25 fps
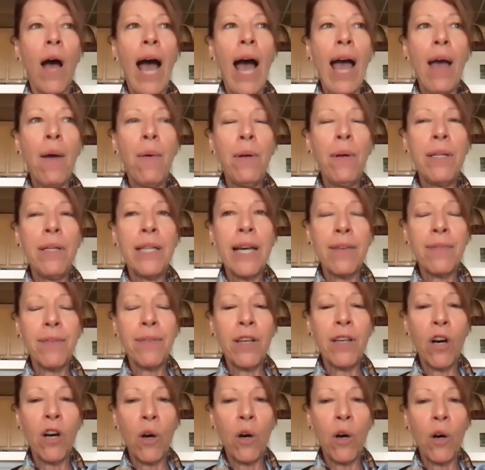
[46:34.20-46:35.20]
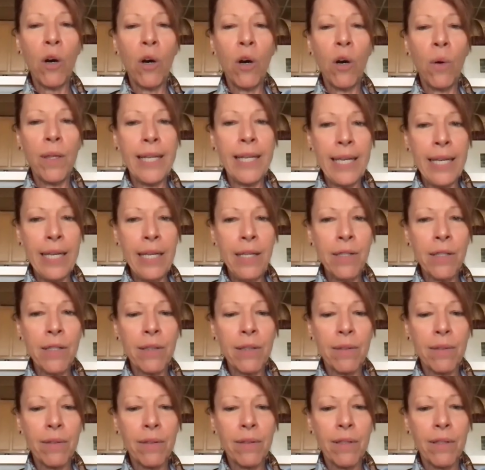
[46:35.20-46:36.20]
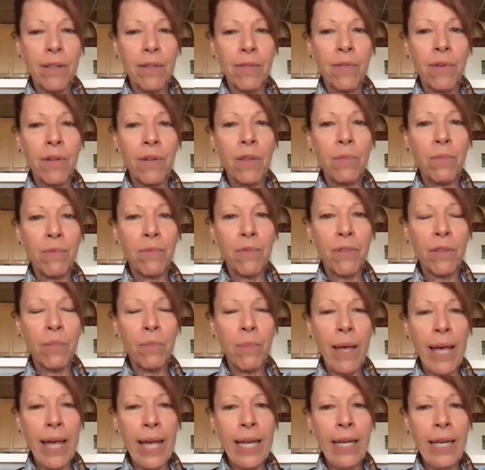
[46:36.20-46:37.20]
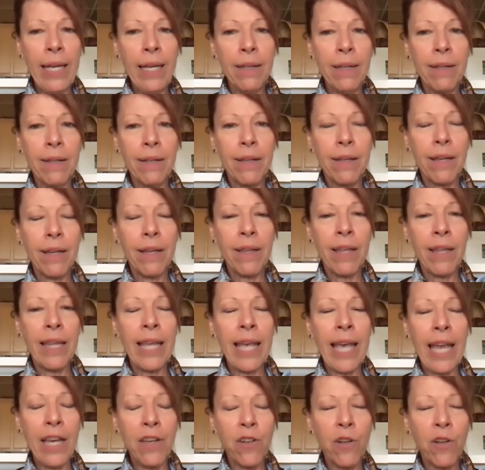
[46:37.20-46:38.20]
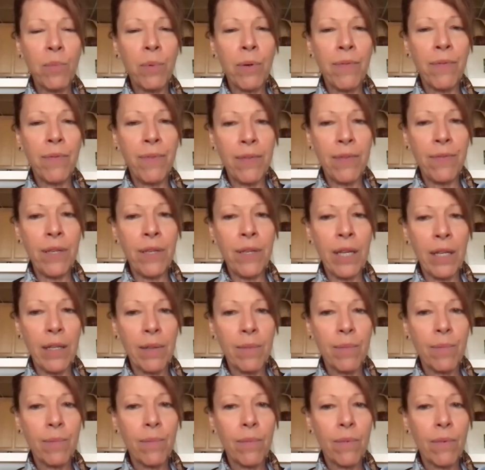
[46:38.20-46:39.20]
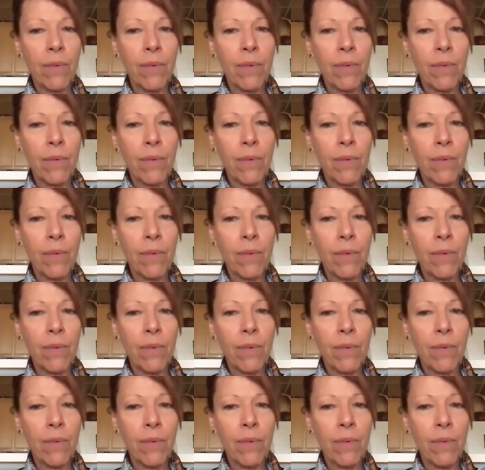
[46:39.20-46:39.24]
so I would definitely go with knees for men in the age group of 50.